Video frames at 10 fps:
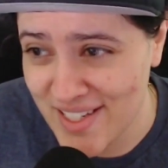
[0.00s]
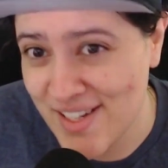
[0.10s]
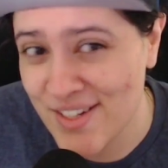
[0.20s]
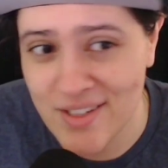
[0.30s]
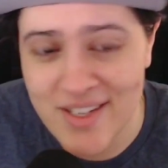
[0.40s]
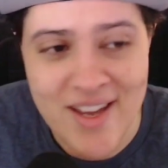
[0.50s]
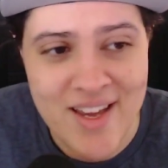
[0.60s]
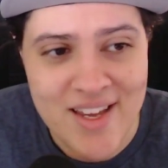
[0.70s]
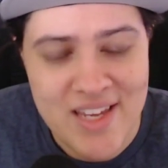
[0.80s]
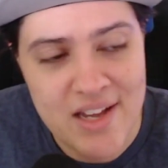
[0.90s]
industry.
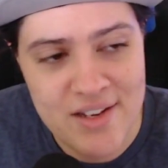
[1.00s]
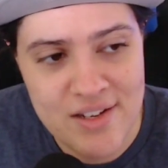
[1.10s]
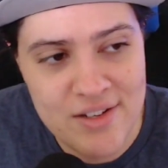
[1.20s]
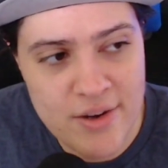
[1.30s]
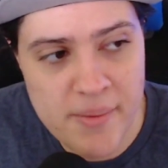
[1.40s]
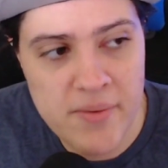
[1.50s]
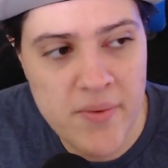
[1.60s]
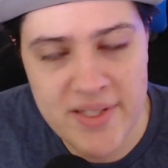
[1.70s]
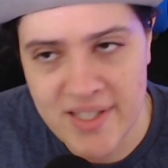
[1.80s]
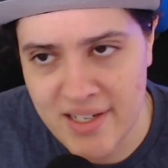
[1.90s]
Yeah, nobody
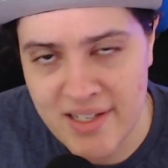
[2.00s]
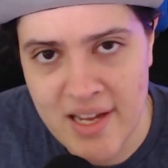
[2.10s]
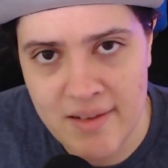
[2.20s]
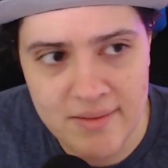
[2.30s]
wants any of that.